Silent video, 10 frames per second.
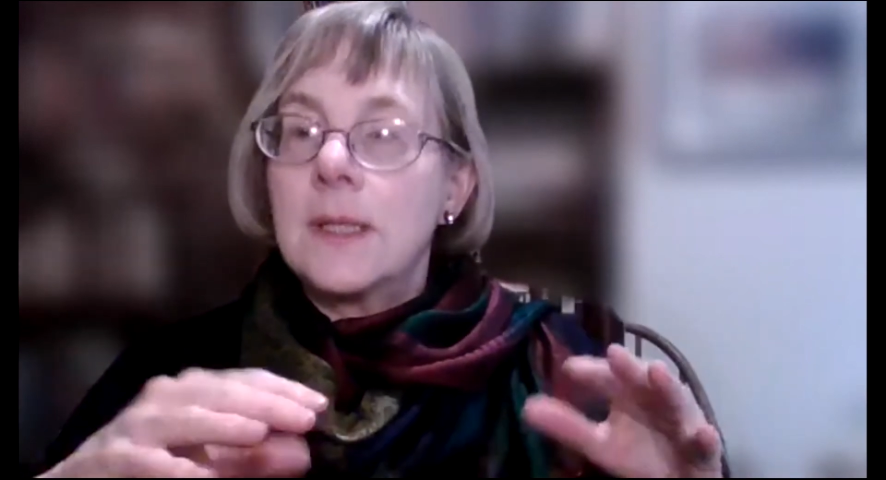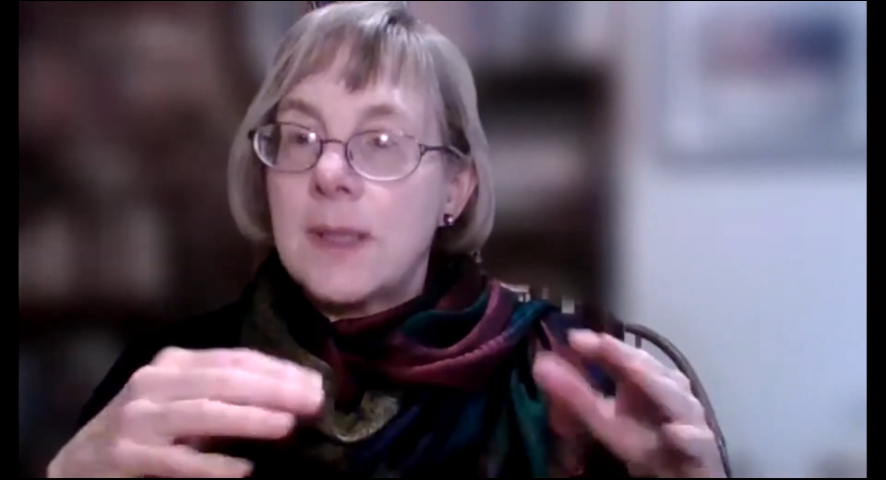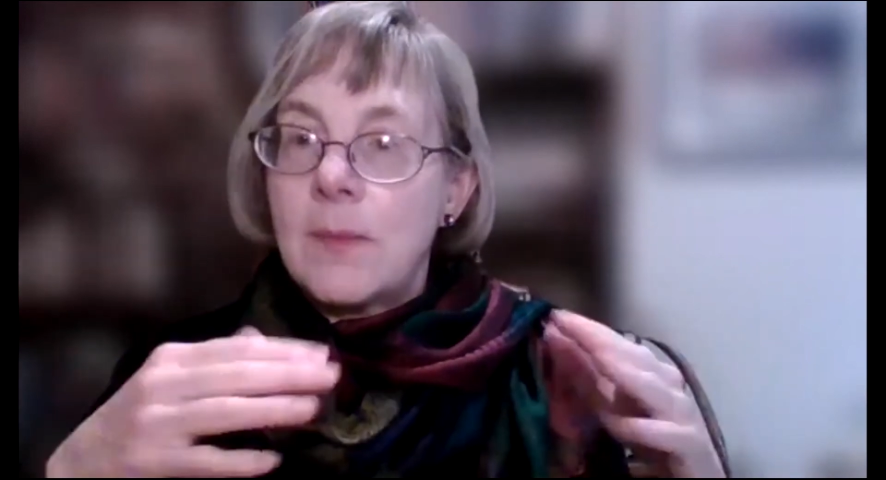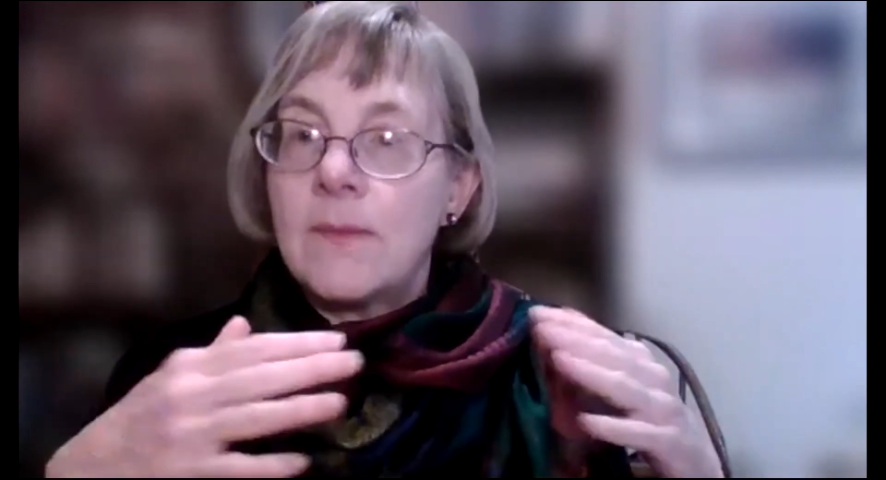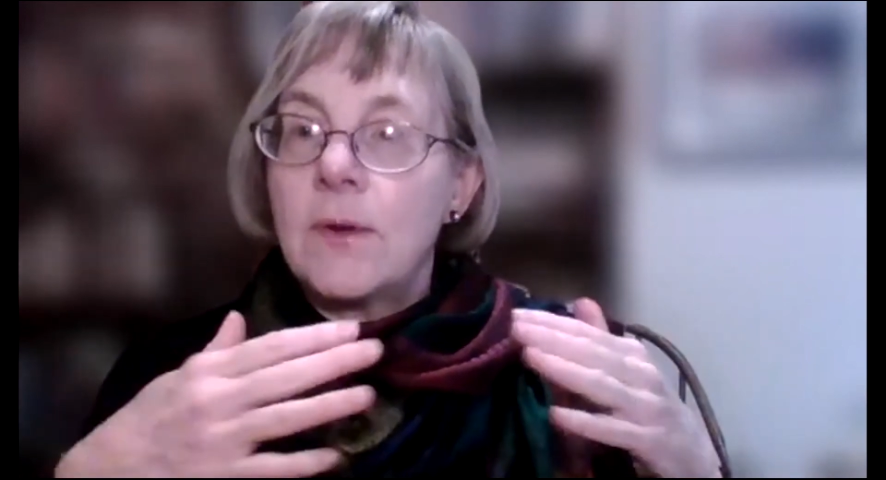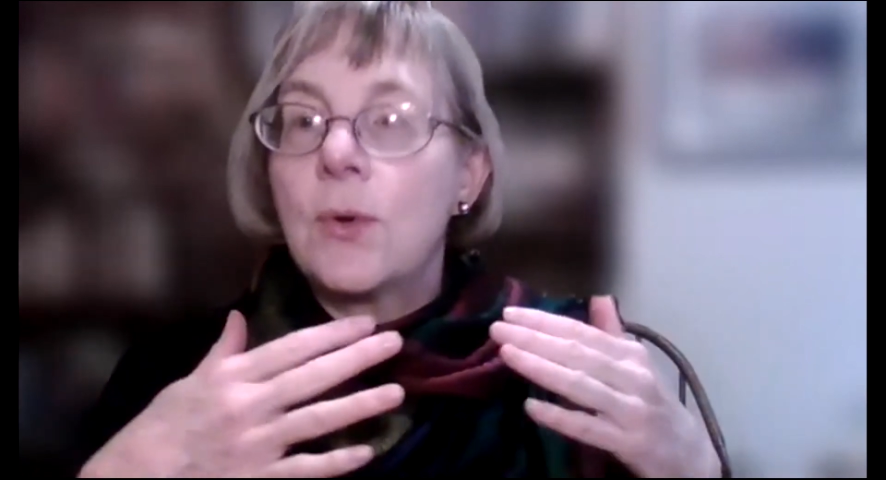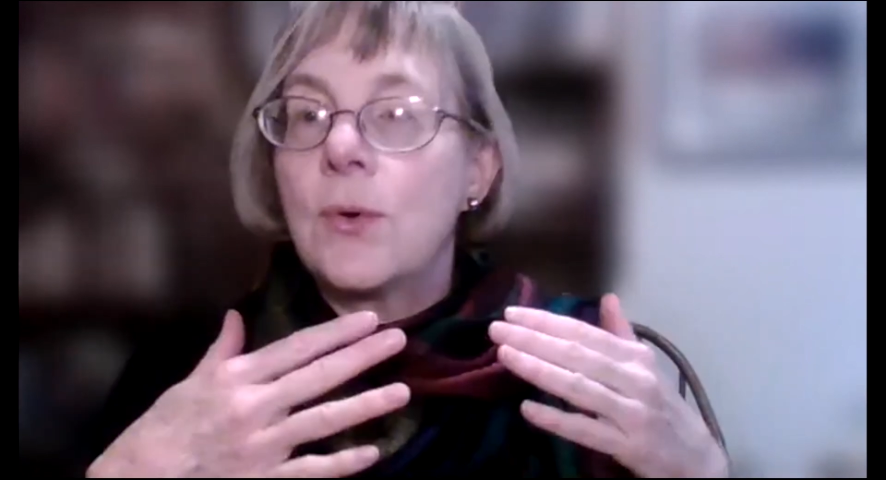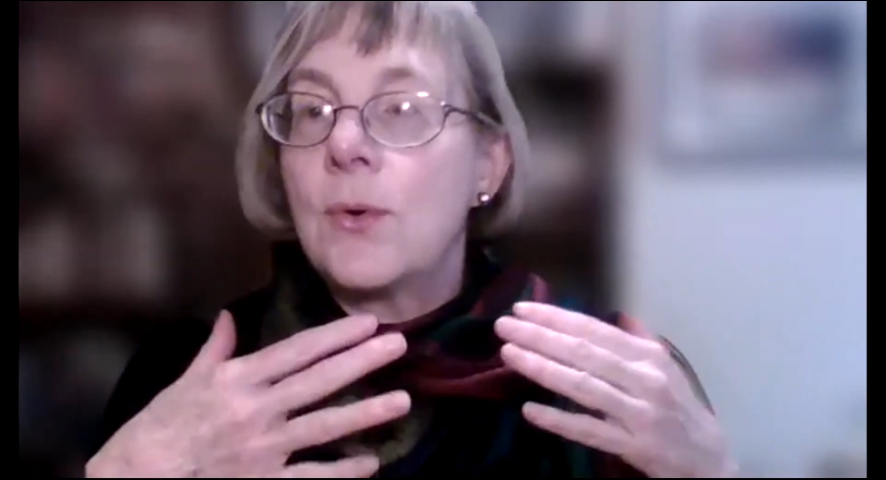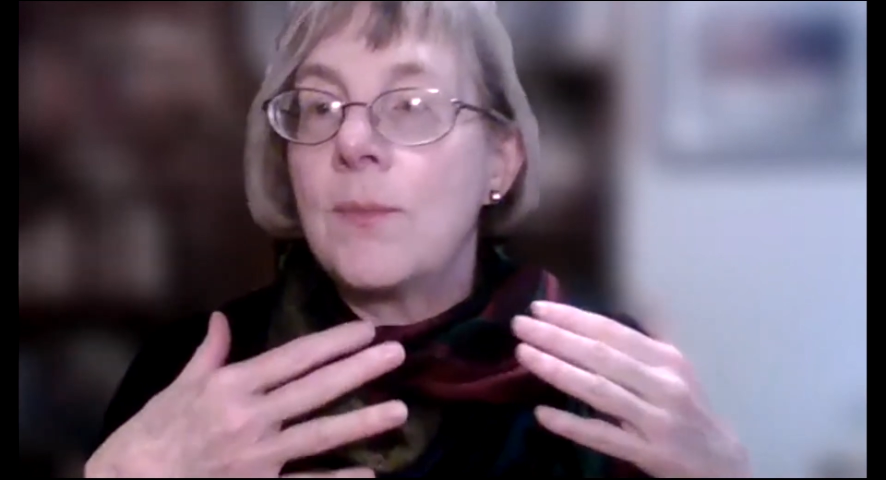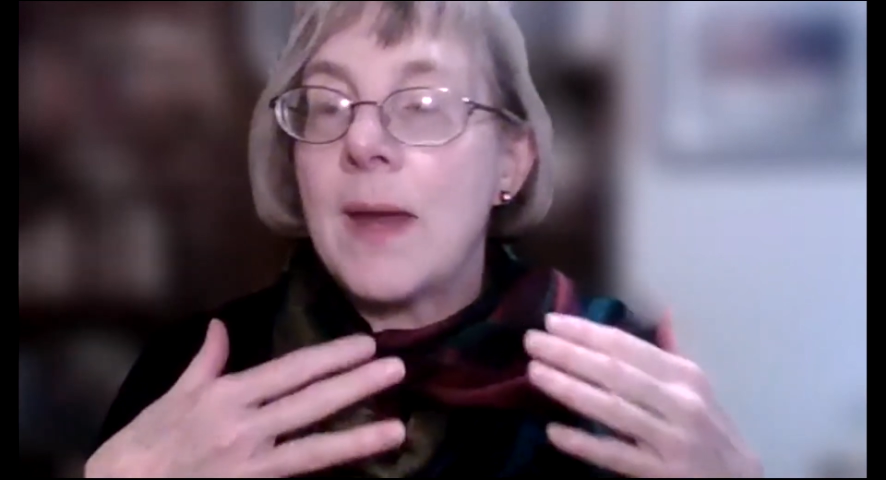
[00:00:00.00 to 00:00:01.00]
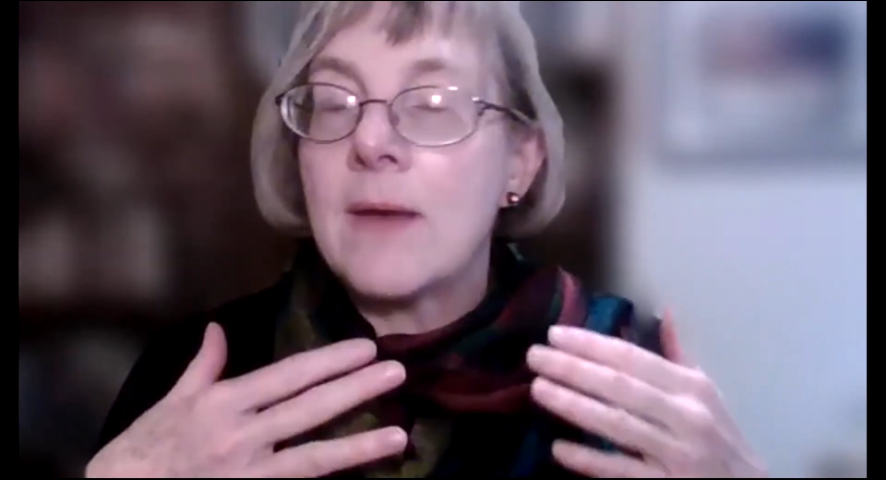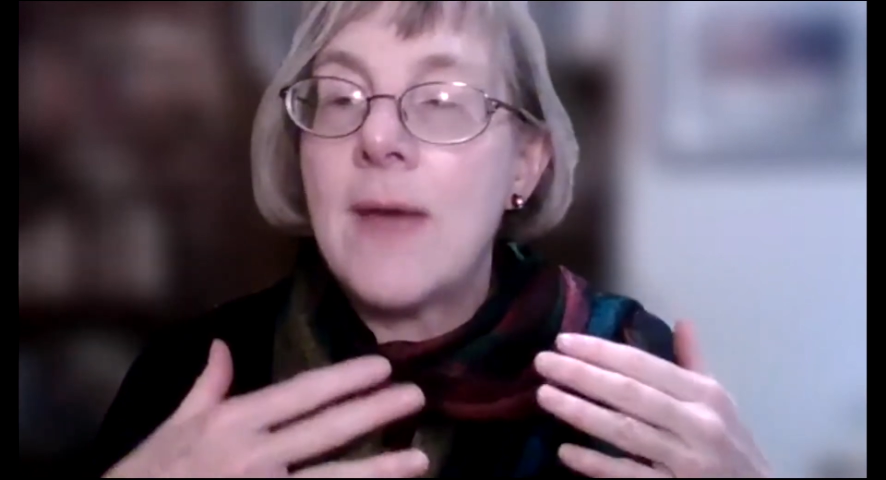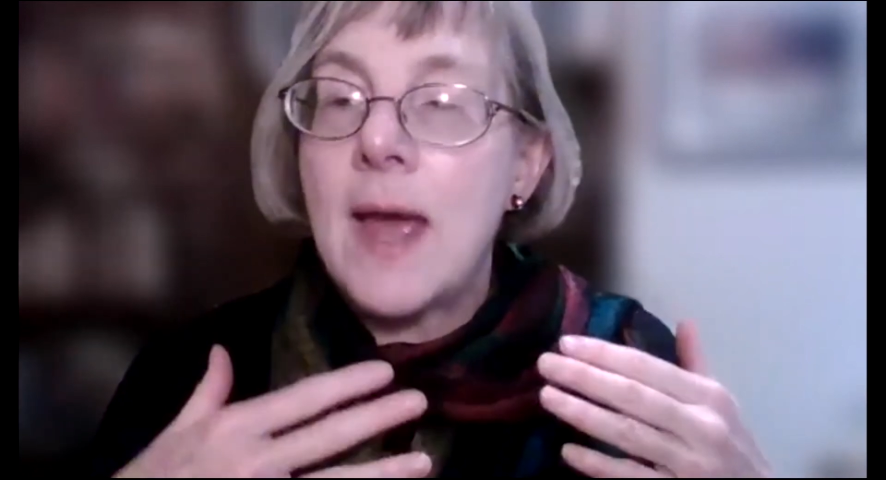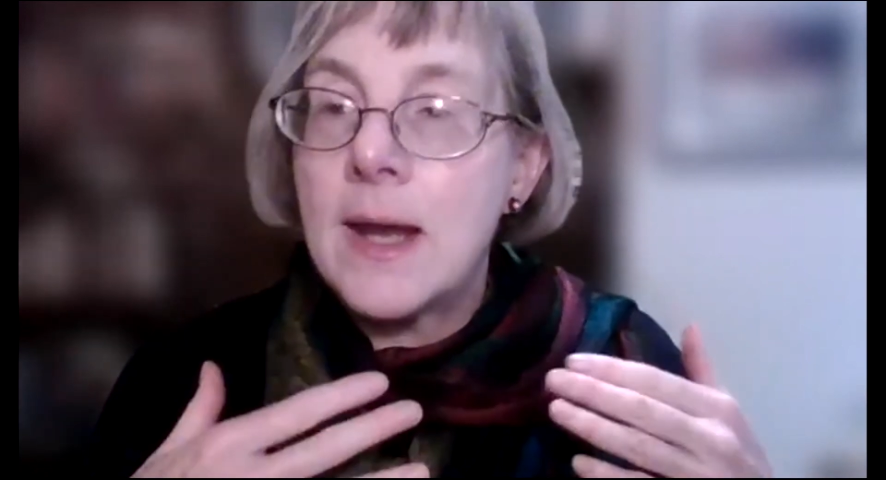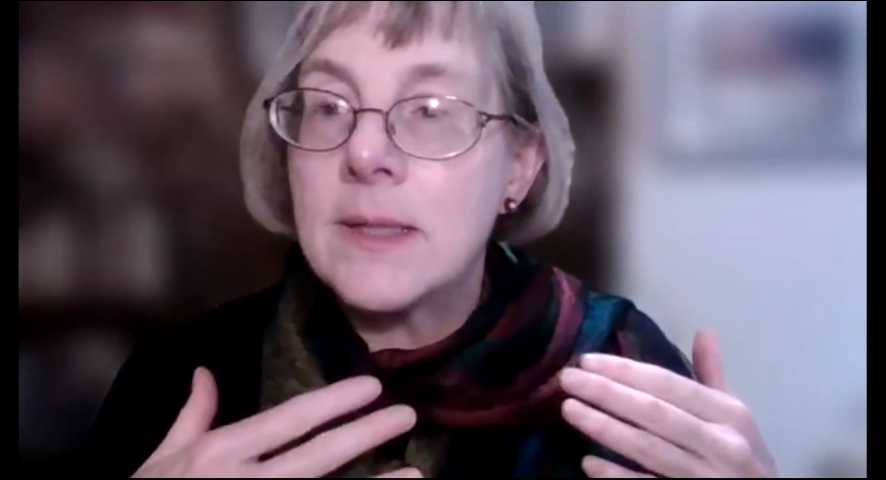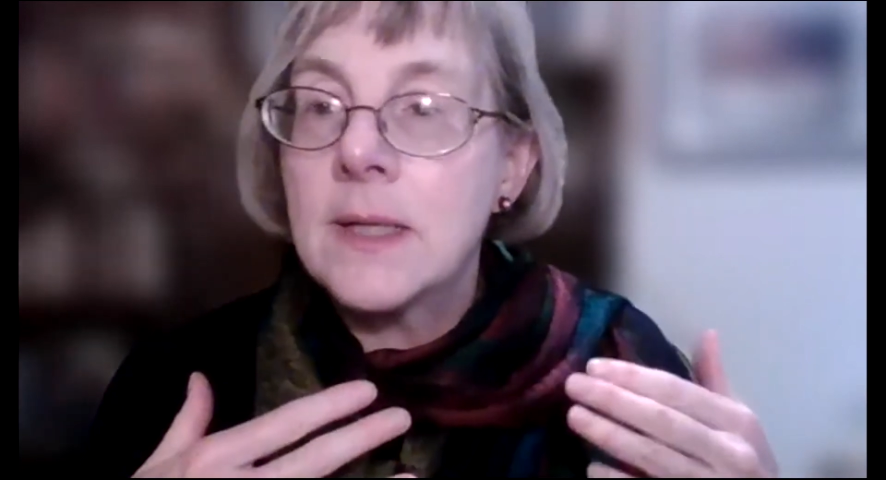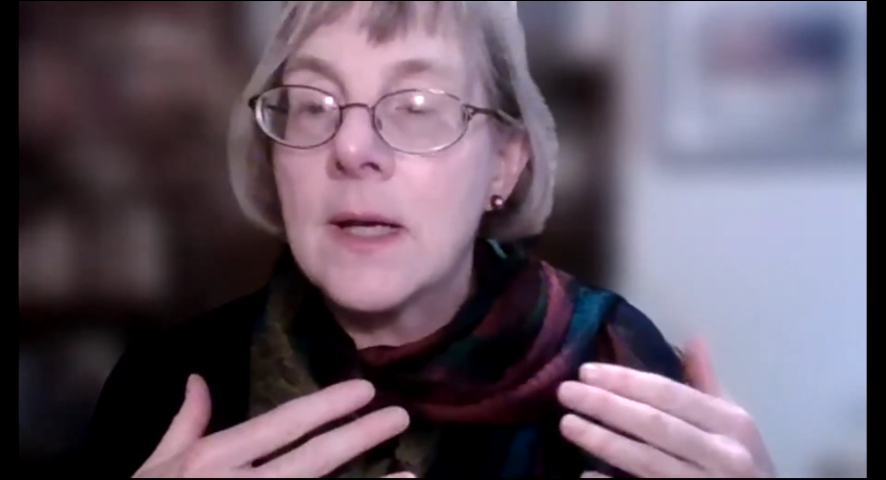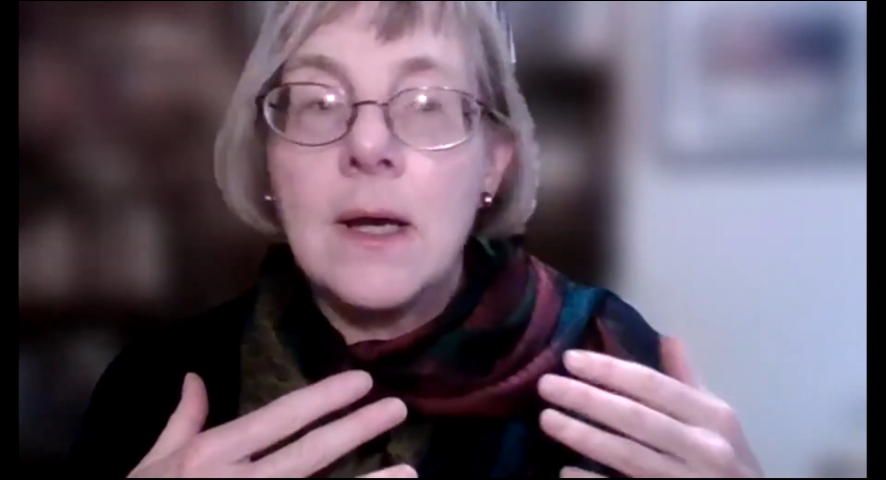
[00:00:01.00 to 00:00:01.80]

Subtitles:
Some of you who may have had